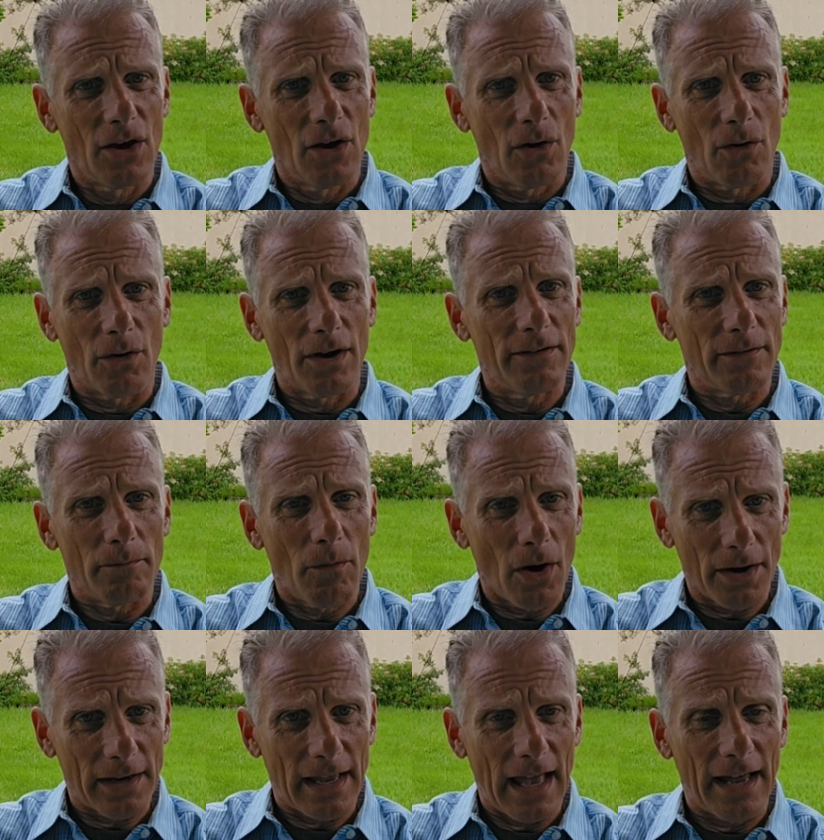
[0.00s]
or even
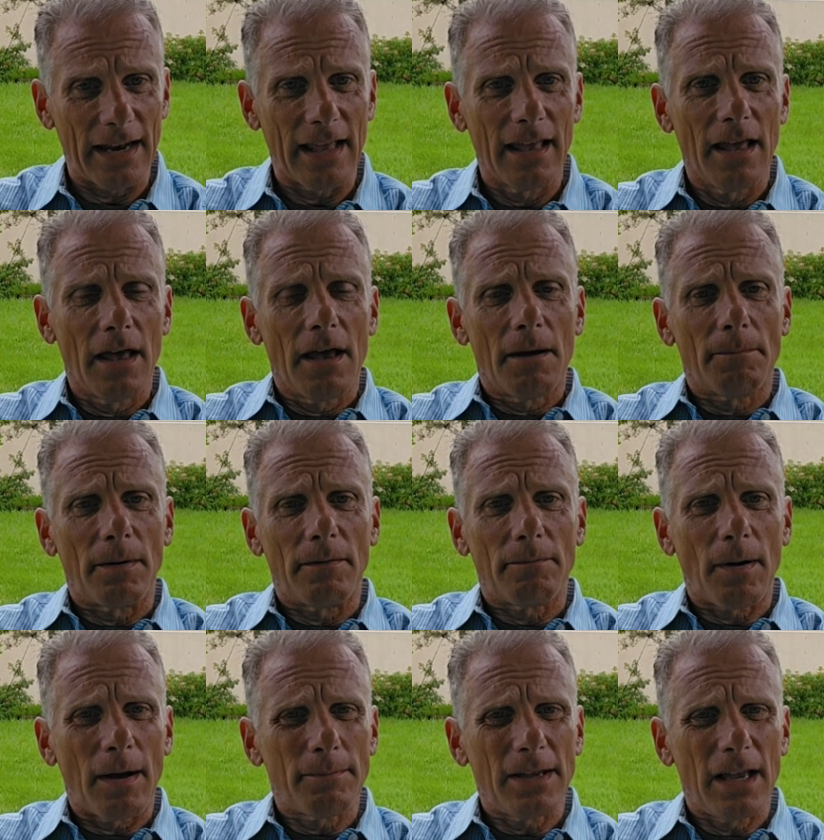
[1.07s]
Martin County, but
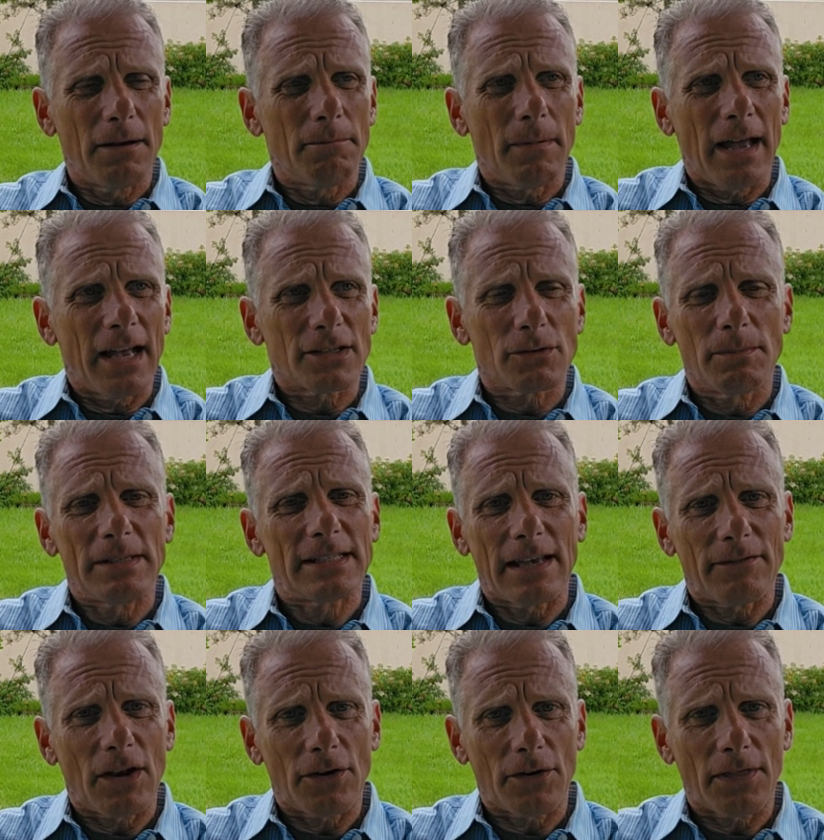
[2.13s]
my house would be
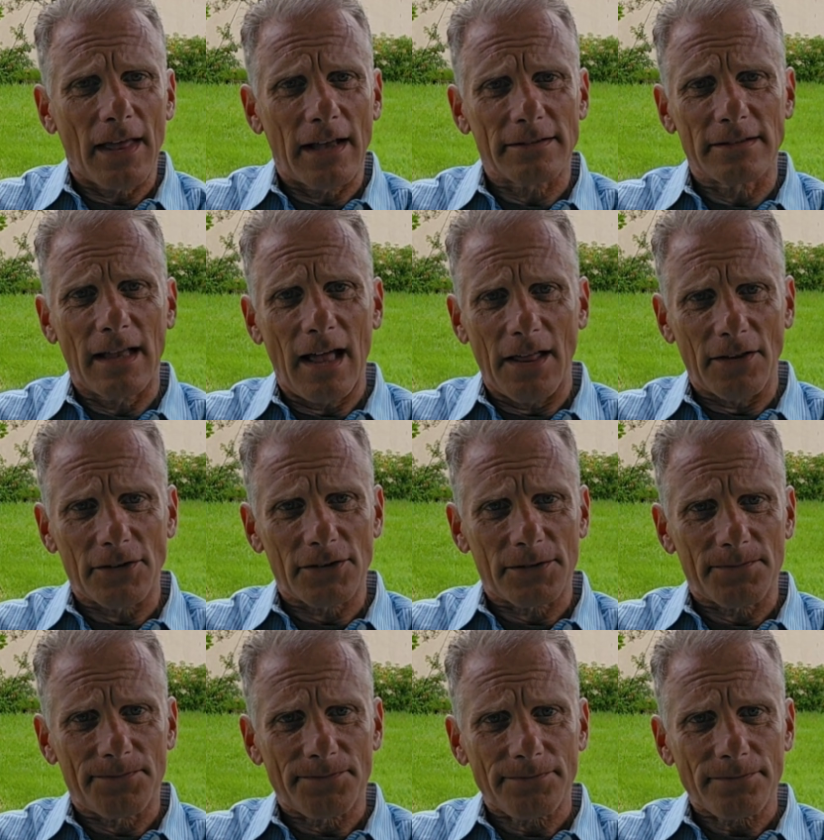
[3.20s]
$700,000.
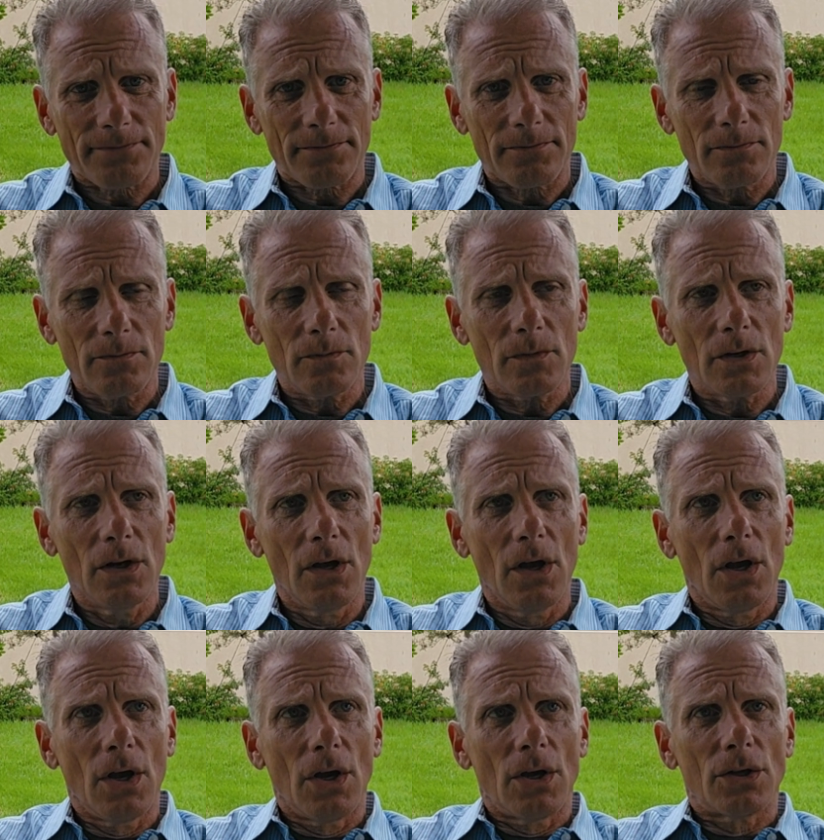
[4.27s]

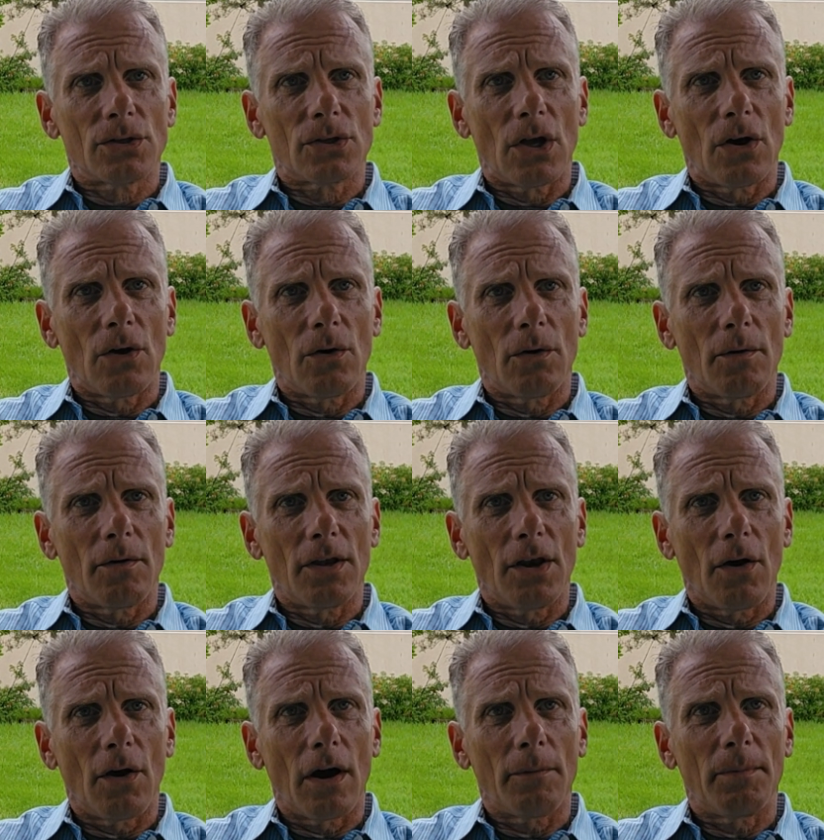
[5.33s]
So,
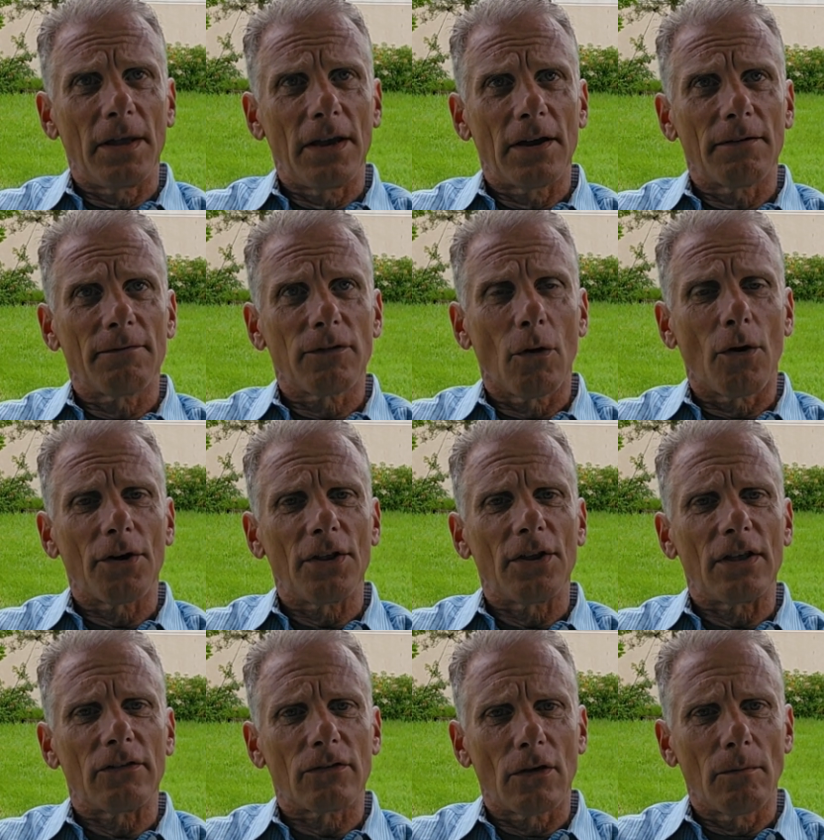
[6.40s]
up here in Florida, you
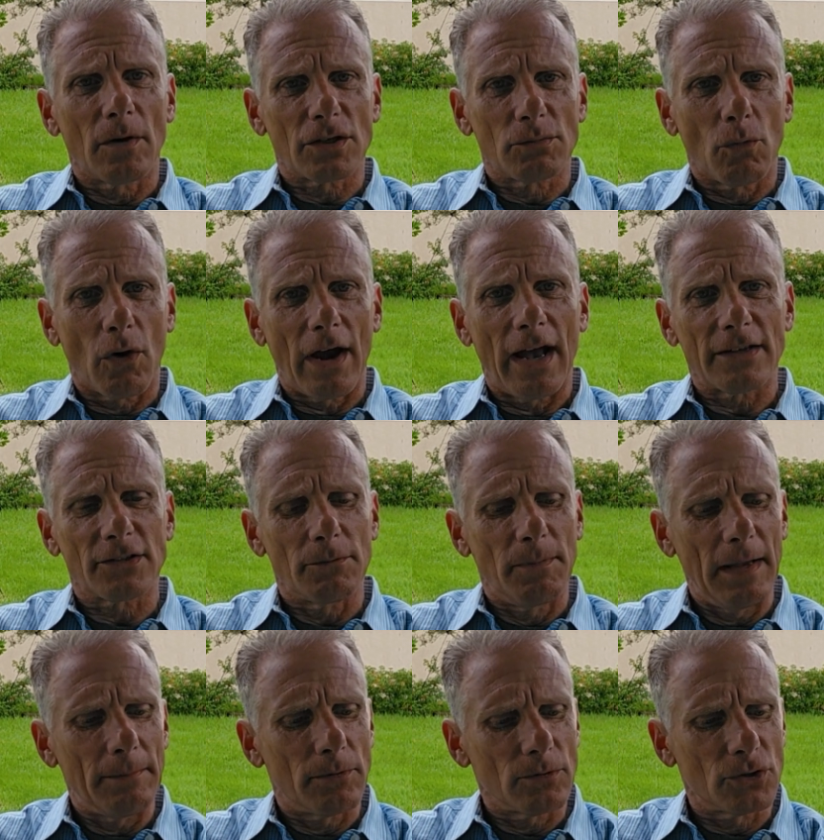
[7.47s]
get so much more house that
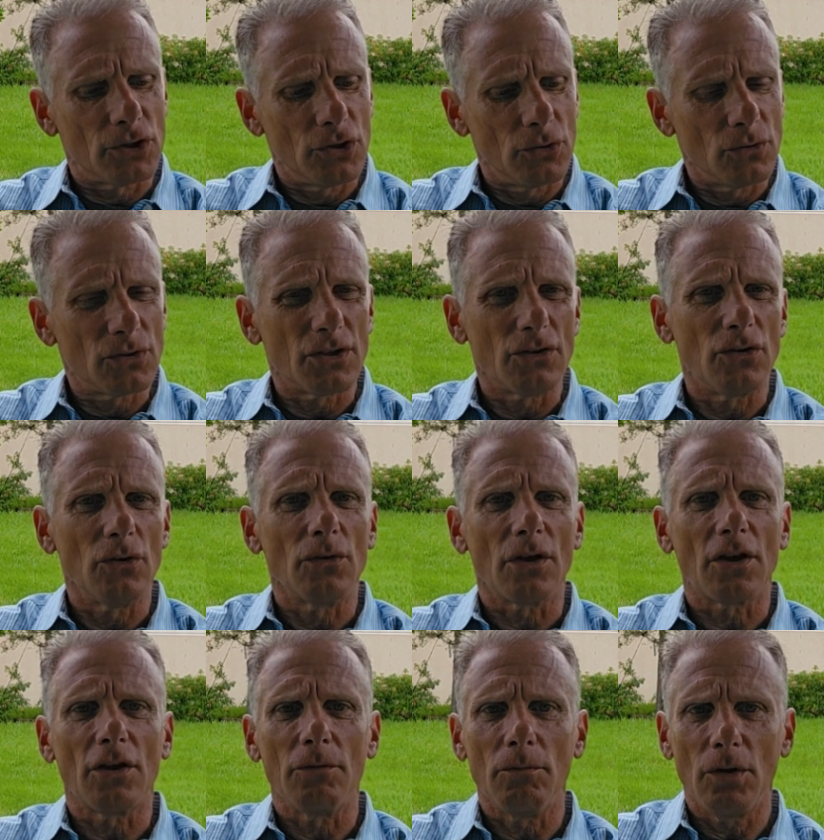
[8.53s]
people choose to do the
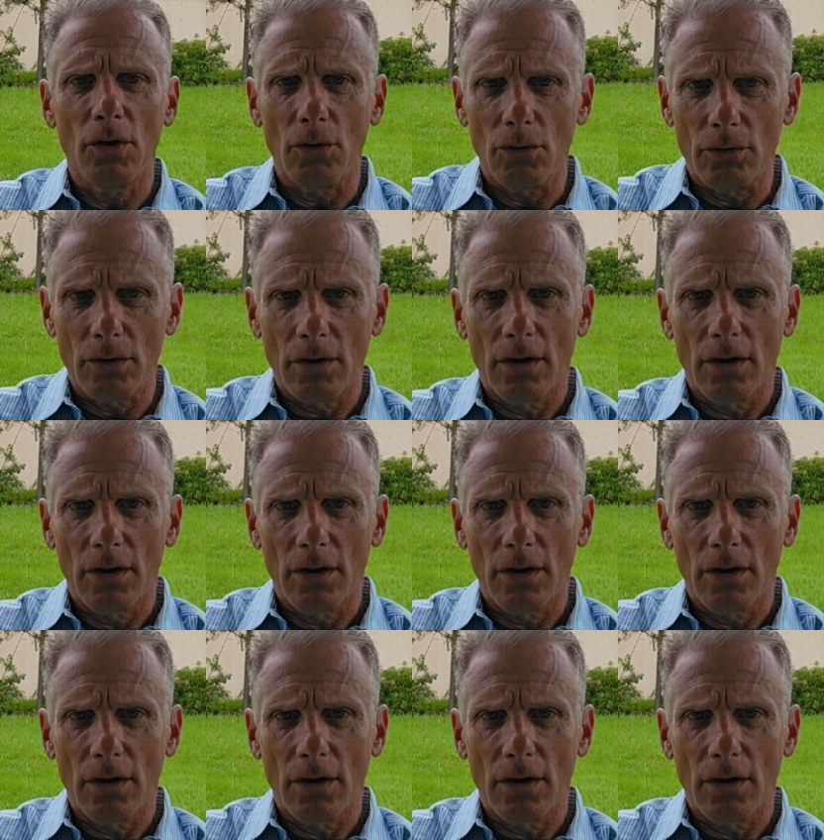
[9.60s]
commute